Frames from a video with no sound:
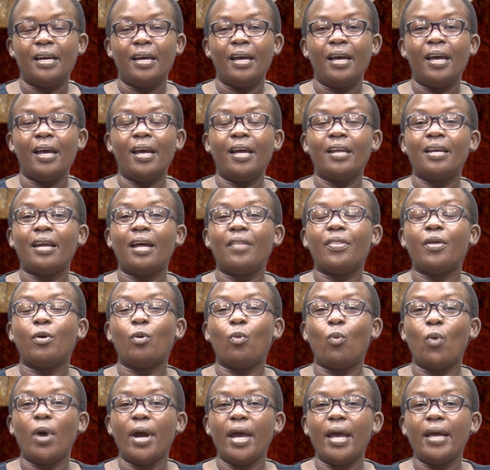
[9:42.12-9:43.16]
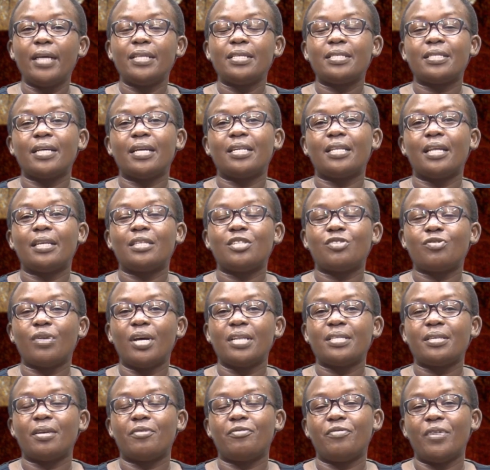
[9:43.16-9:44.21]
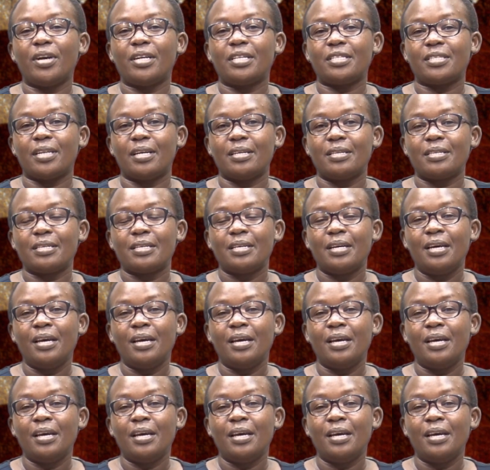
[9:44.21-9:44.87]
and the ways that the stress affects us